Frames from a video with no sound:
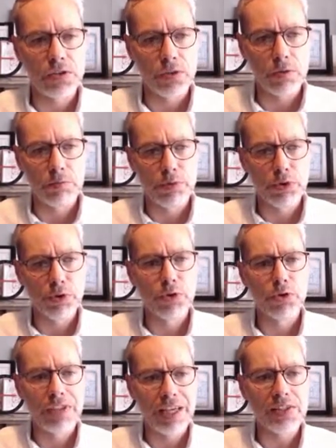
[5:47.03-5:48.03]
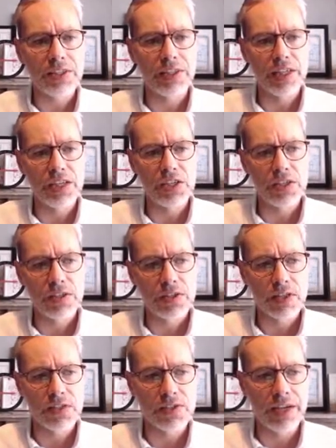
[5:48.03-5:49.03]
So pure de-escalation is
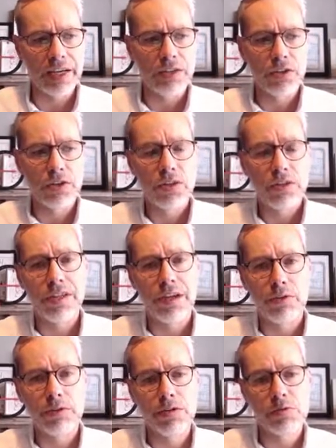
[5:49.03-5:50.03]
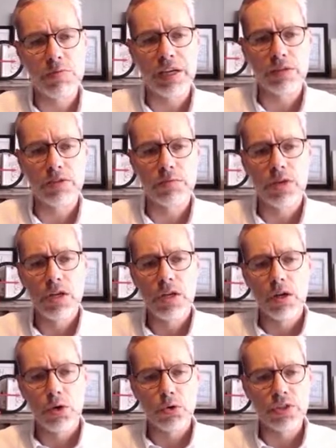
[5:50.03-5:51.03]
either narrowing the spectrum
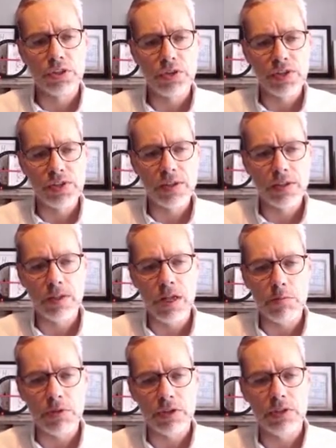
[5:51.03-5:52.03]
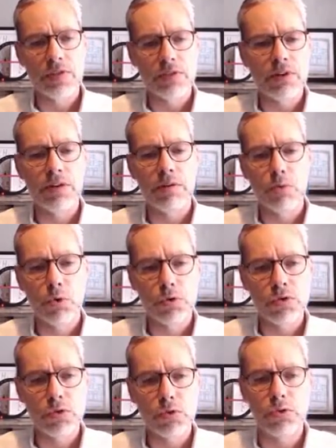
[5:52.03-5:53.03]
or decreasing the number, and this is very
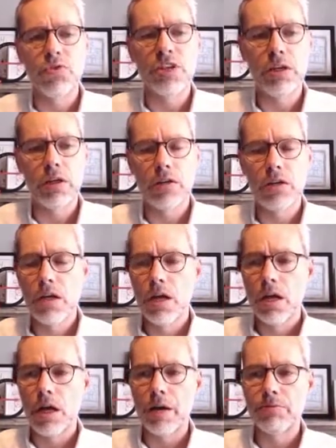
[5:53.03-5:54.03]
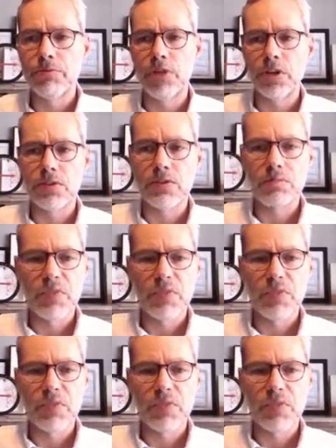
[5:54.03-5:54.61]
important to agree on upfront.